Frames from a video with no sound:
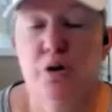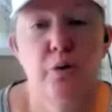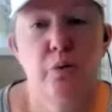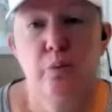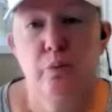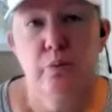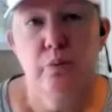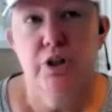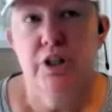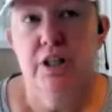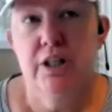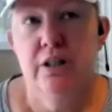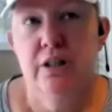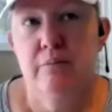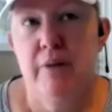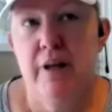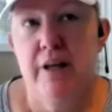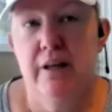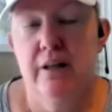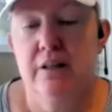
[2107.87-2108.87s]
So it
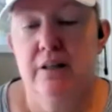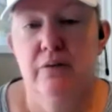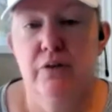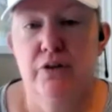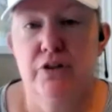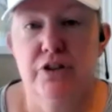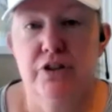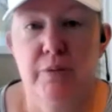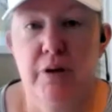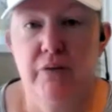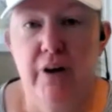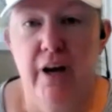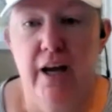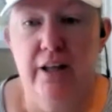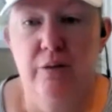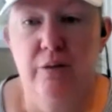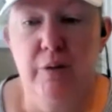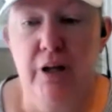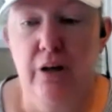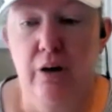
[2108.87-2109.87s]
didn't make a difference to me
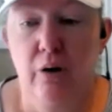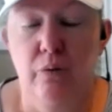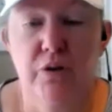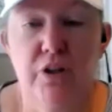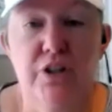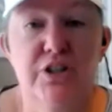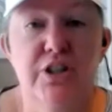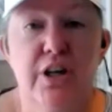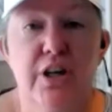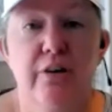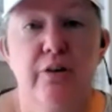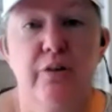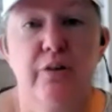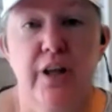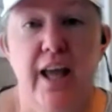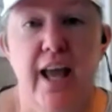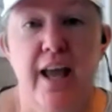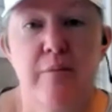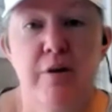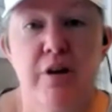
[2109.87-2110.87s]
if I had the B&O. The
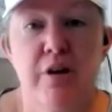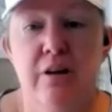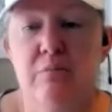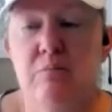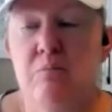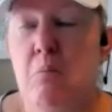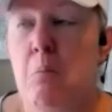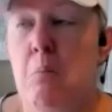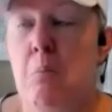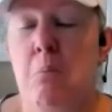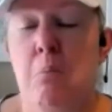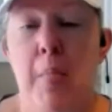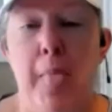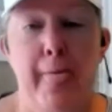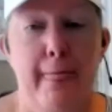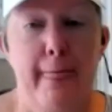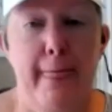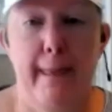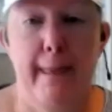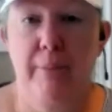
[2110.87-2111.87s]
stereo that came in it,
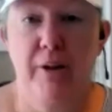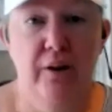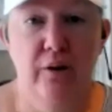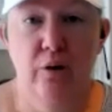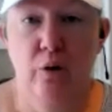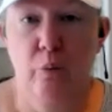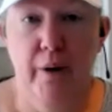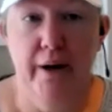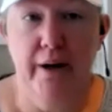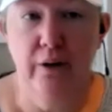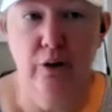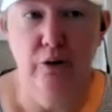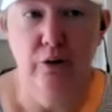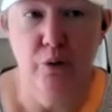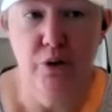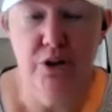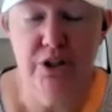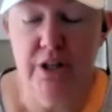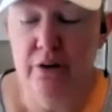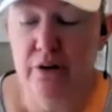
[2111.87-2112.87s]
the plain old
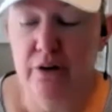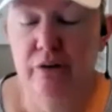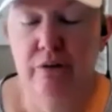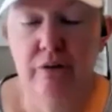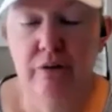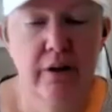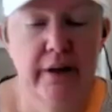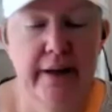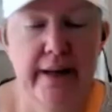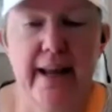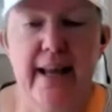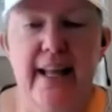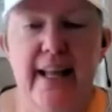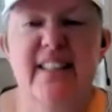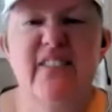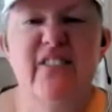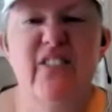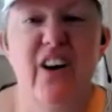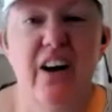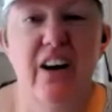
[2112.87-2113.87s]
regular Ford stereo,
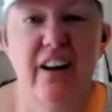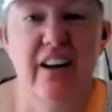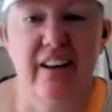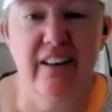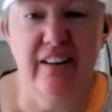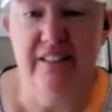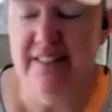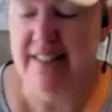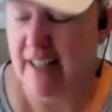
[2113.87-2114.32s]
it's fine.